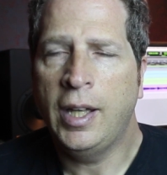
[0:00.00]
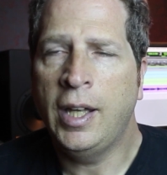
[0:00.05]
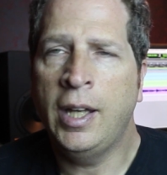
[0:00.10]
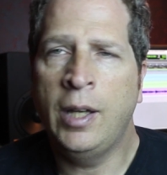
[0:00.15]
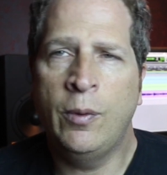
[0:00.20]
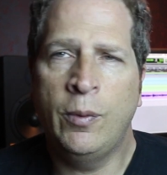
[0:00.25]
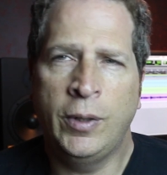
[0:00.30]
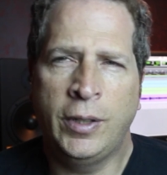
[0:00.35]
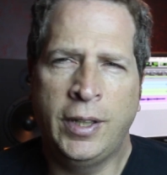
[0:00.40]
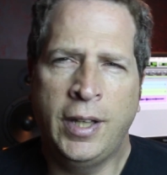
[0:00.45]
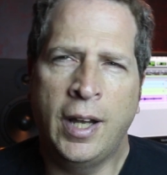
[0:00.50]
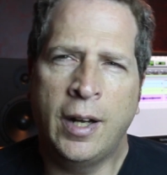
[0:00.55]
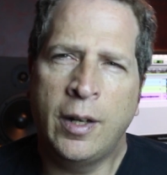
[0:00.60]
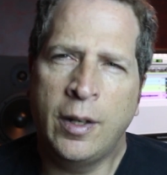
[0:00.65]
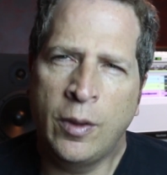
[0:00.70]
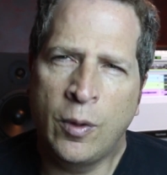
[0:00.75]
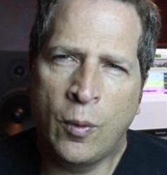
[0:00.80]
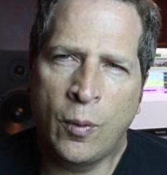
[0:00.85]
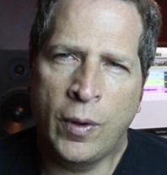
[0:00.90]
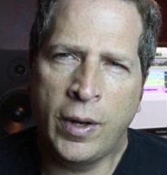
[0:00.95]
it would get
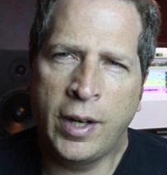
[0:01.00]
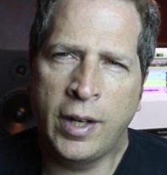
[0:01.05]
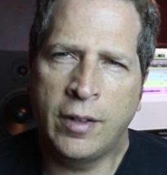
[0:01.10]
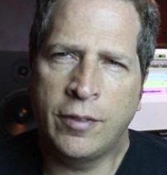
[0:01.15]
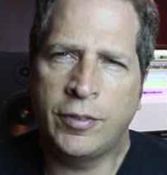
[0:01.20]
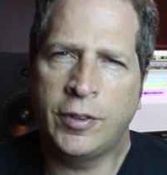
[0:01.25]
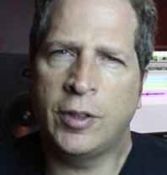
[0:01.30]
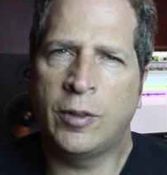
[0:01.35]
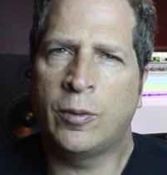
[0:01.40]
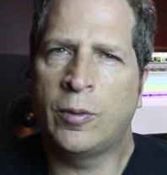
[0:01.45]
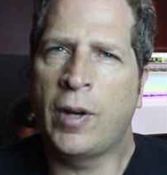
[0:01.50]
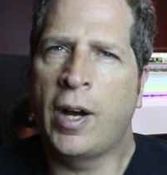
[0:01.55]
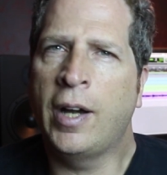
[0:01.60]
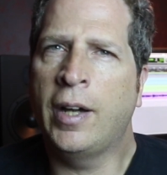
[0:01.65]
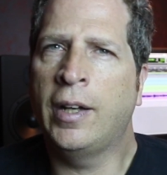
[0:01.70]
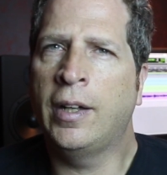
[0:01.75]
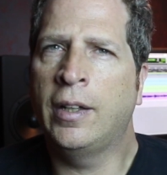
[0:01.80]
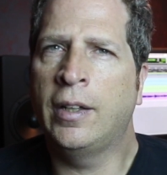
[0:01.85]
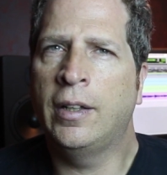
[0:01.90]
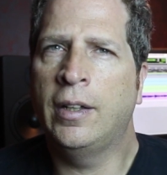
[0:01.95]
in the way of your
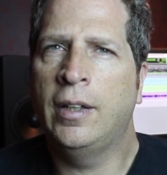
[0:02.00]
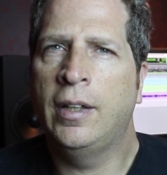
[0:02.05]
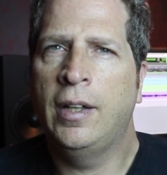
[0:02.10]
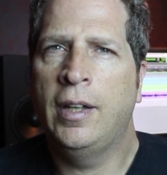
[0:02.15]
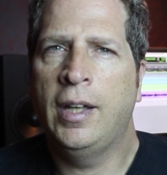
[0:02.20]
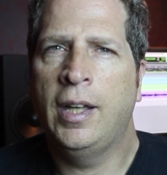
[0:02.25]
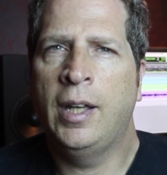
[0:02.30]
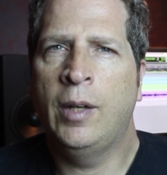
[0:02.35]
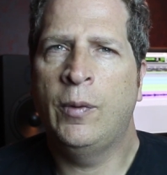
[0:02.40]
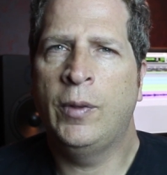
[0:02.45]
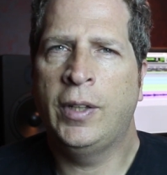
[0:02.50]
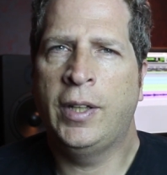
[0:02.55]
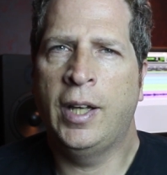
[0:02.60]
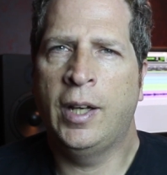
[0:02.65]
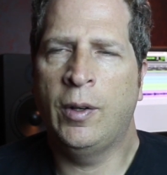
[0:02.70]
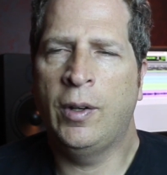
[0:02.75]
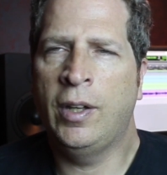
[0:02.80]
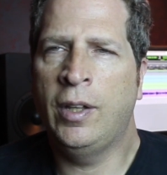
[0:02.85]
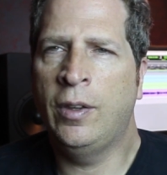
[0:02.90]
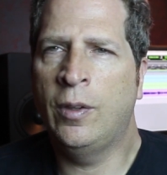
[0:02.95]
writing, it would
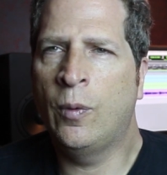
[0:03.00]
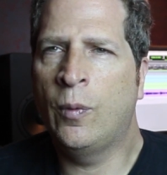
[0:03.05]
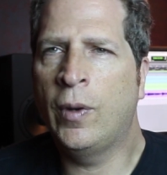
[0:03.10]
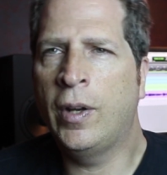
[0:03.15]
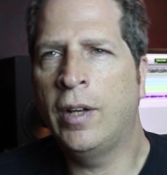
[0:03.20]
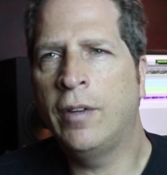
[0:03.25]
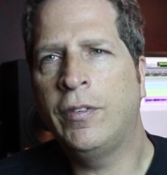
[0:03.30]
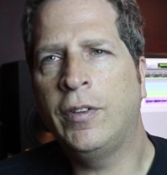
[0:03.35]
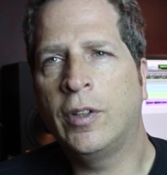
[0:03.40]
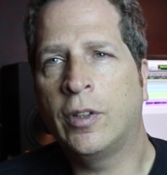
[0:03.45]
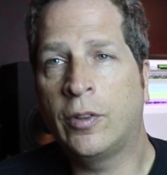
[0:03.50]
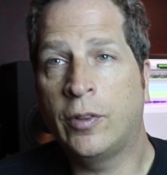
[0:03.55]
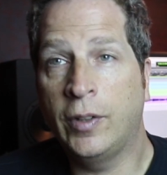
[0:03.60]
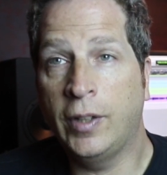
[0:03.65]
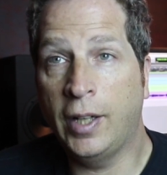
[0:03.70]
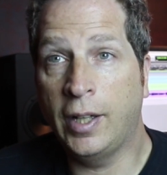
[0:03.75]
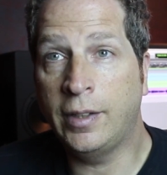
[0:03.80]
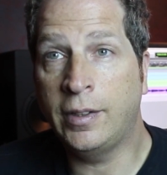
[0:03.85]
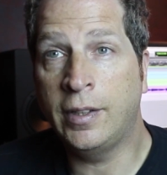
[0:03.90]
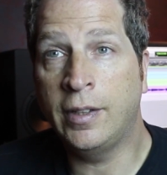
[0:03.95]
get in the way of your
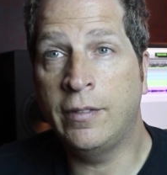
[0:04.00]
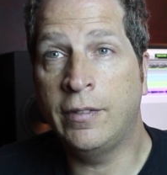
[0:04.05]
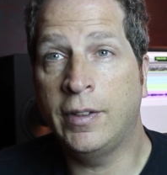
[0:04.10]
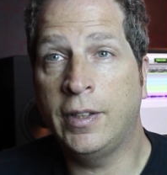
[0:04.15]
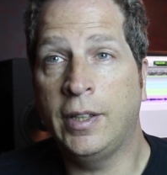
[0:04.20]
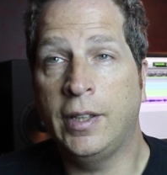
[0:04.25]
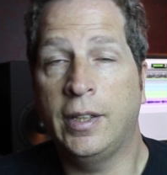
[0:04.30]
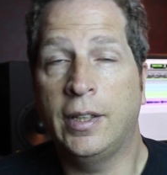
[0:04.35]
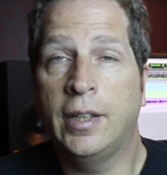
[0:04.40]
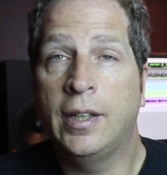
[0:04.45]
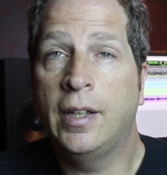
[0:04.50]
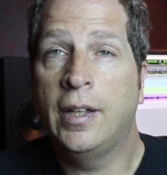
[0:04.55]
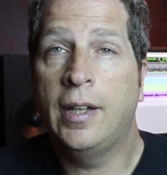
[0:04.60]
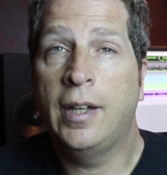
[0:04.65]
creativity.